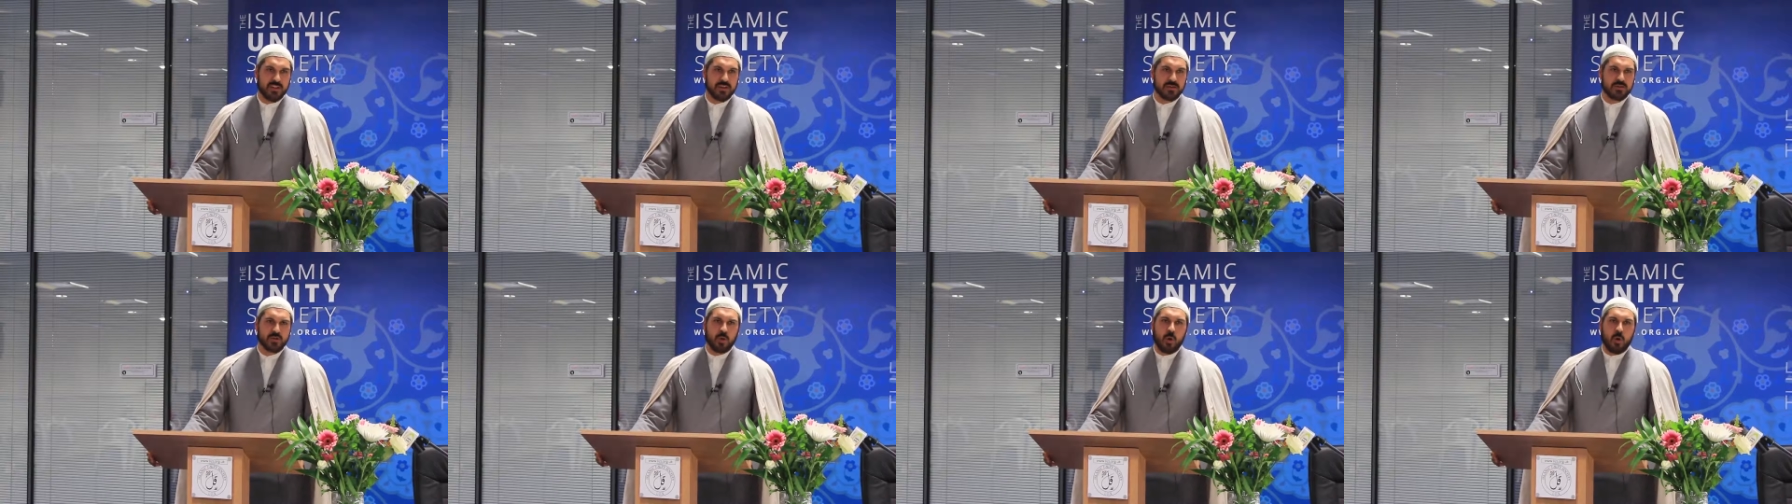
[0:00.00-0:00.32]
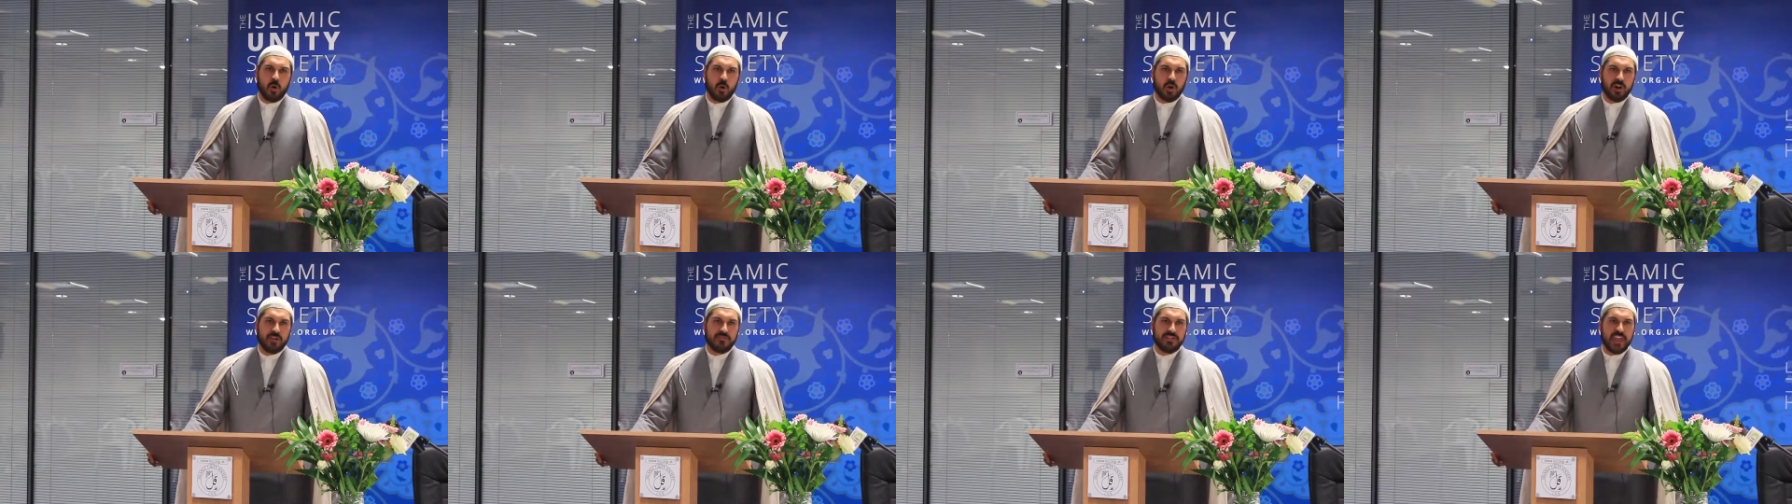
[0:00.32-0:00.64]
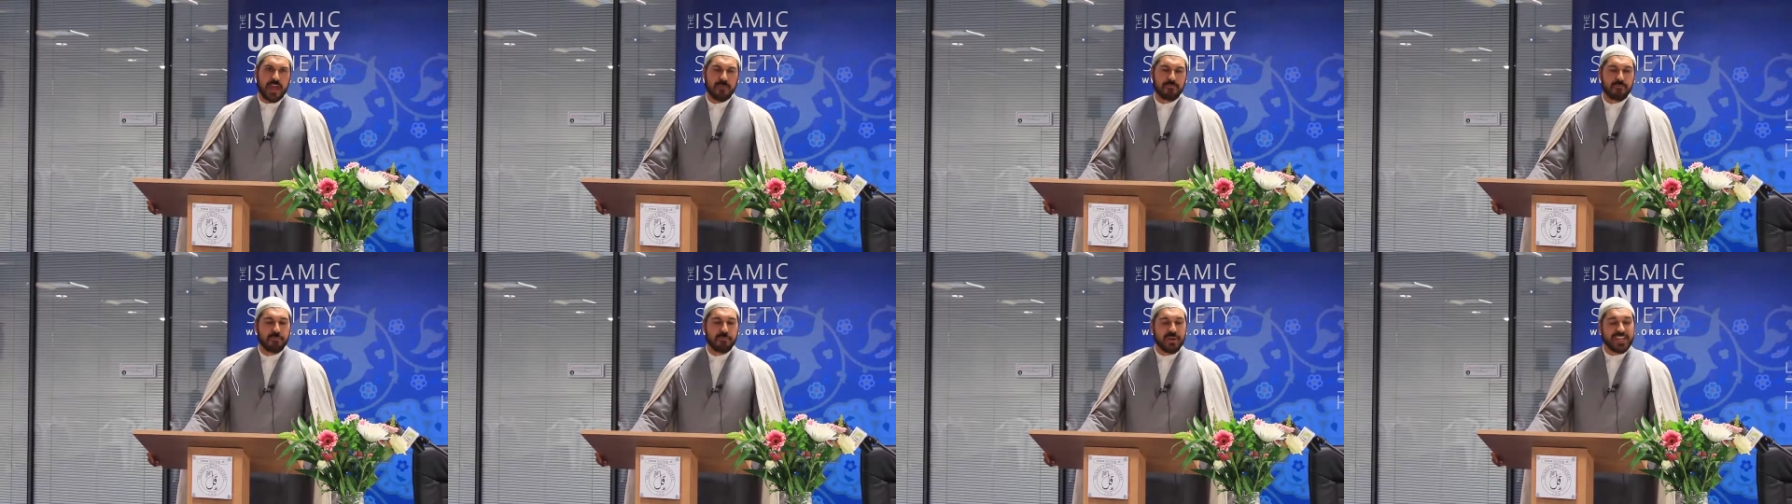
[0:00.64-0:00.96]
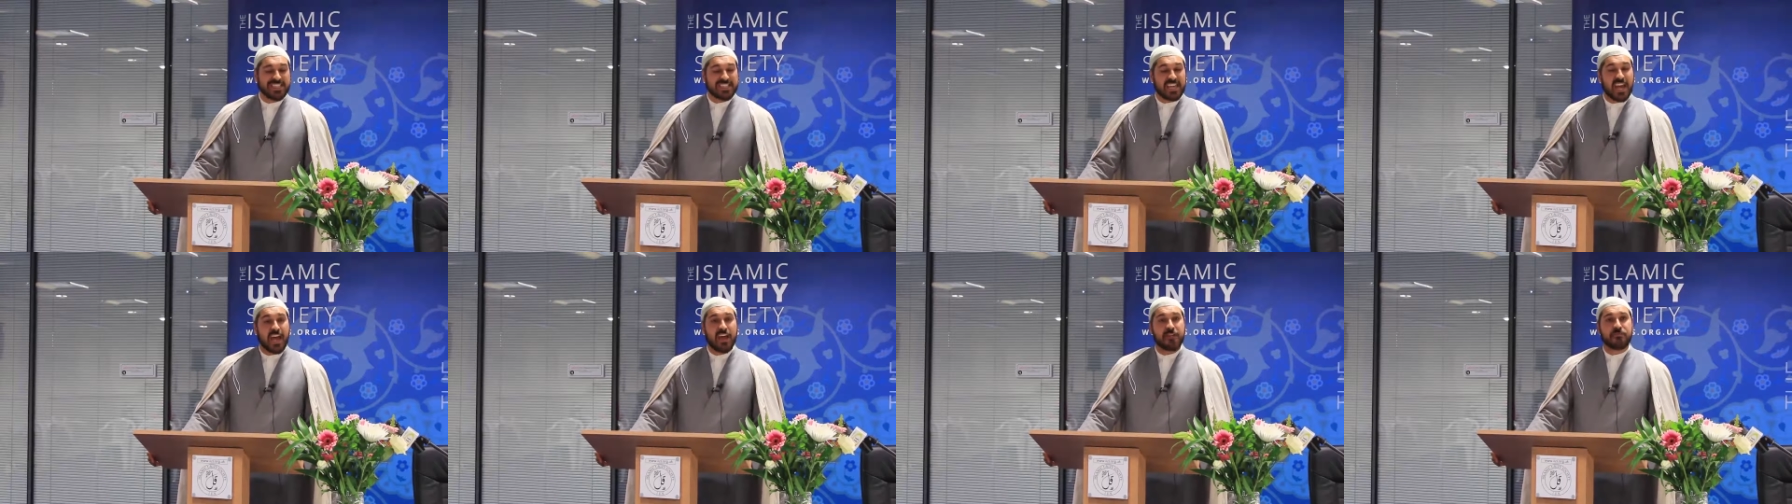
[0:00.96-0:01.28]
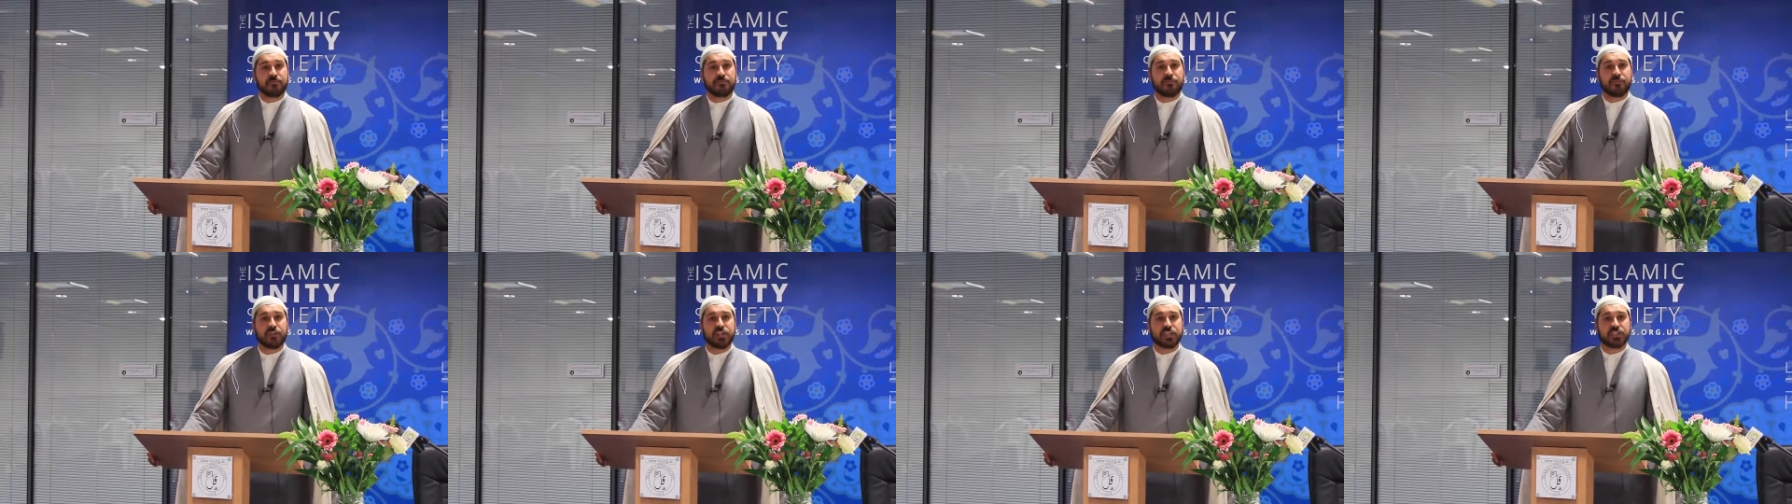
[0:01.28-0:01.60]
to all of them, but
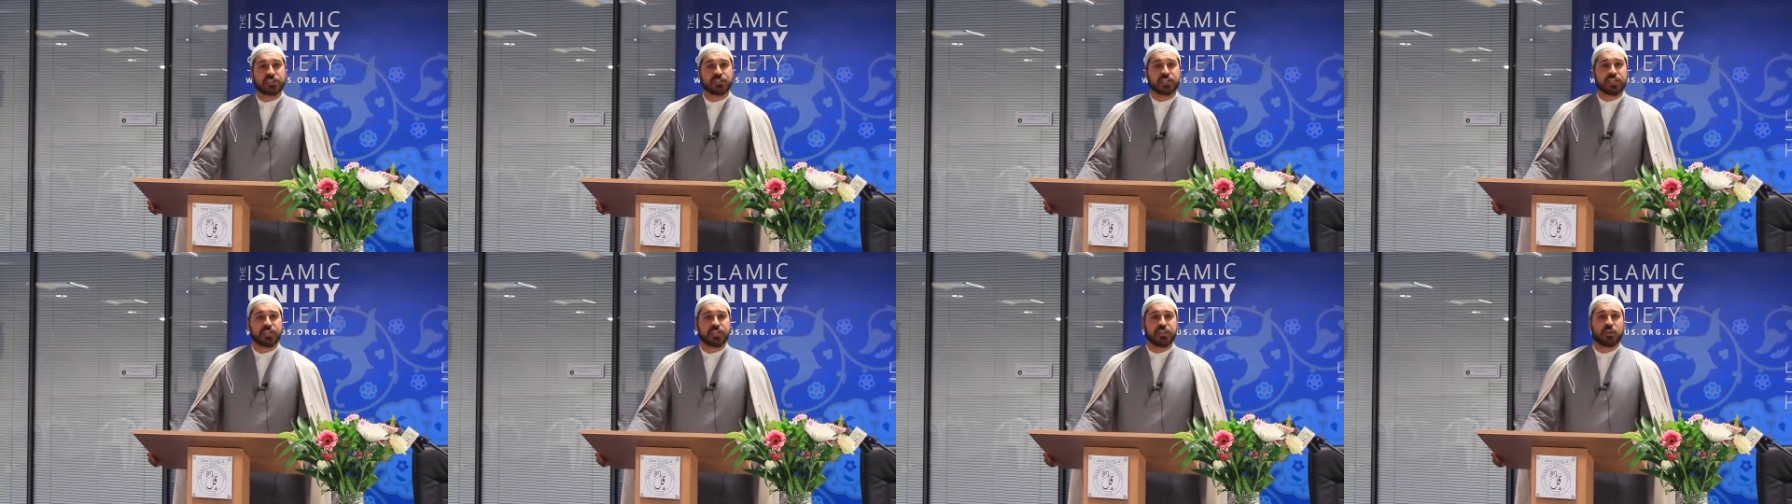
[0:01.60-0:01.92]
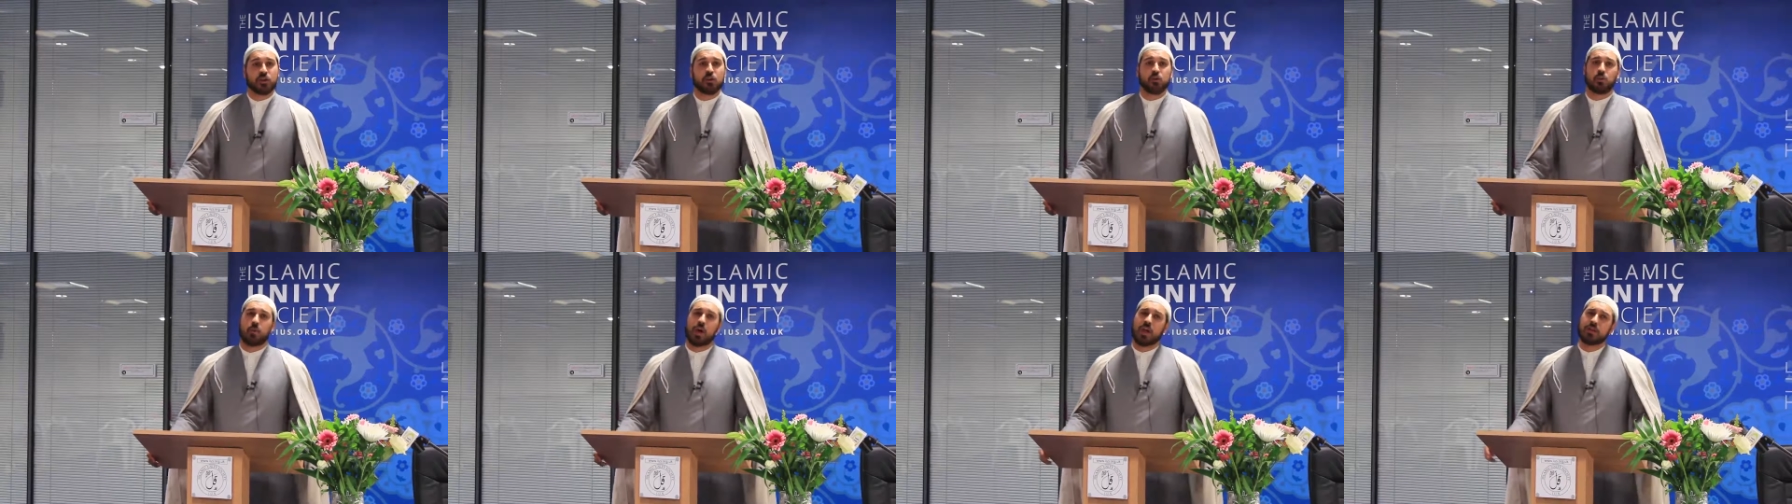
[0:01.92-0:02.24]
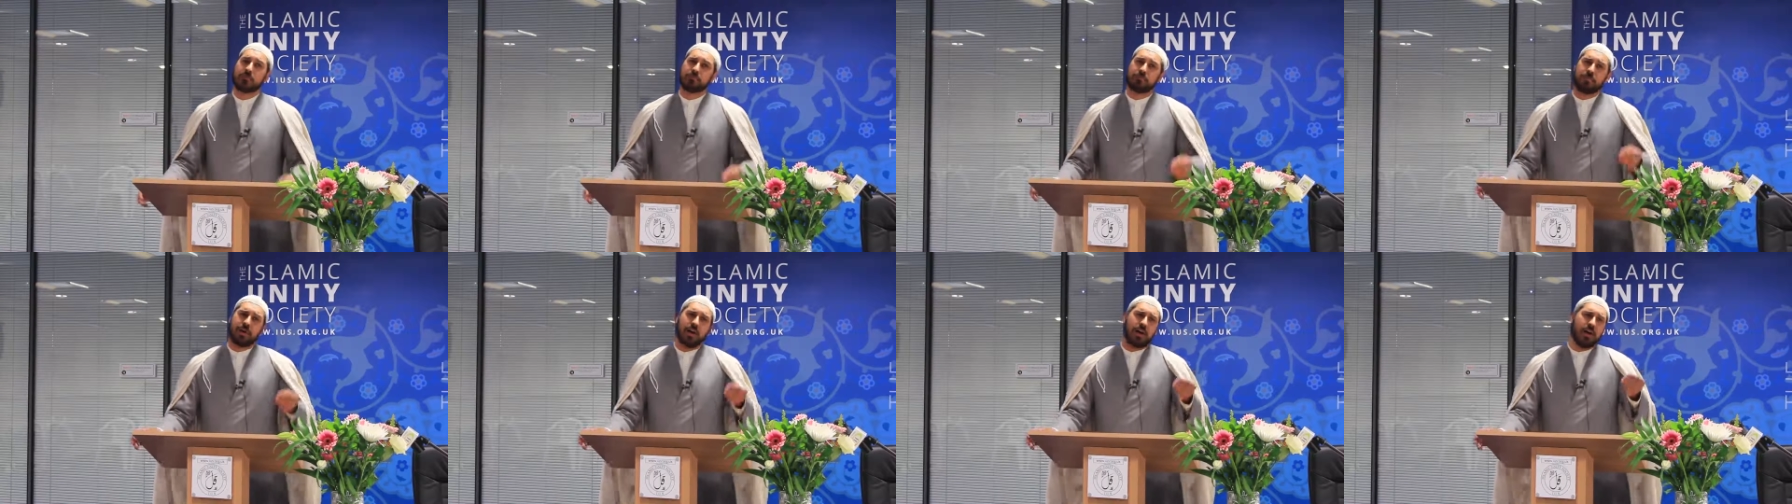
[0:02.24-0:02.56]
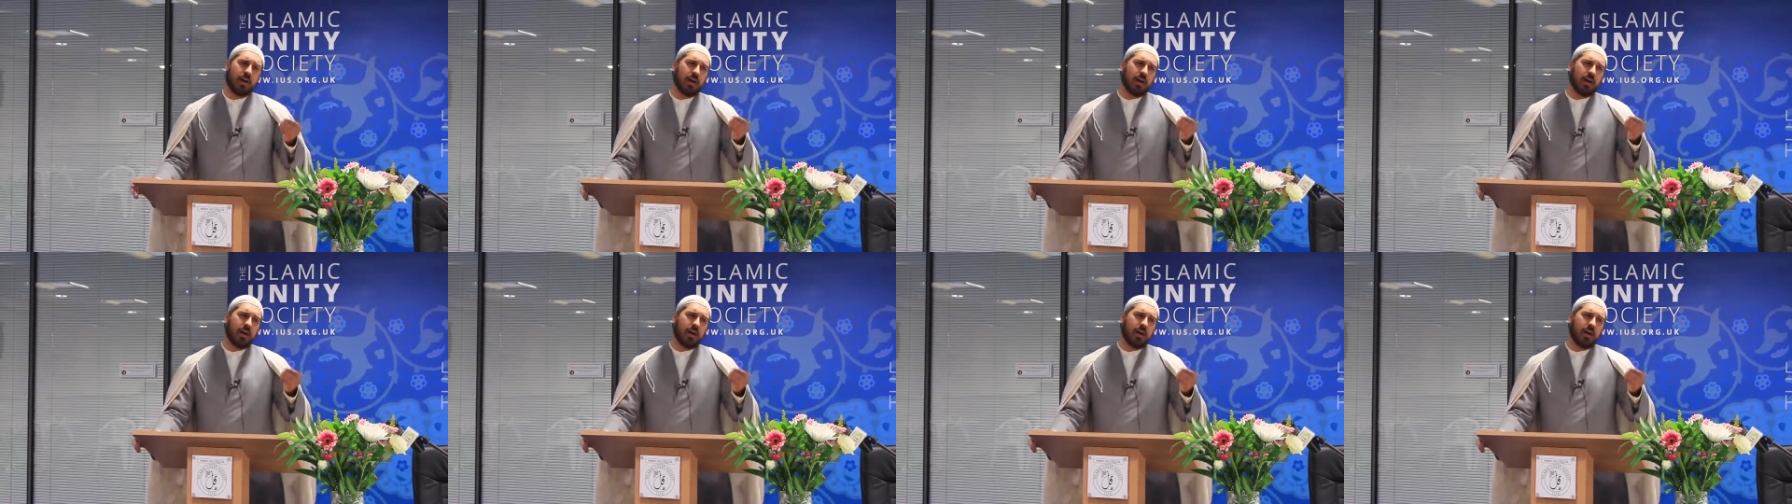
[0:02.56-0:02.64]
every single one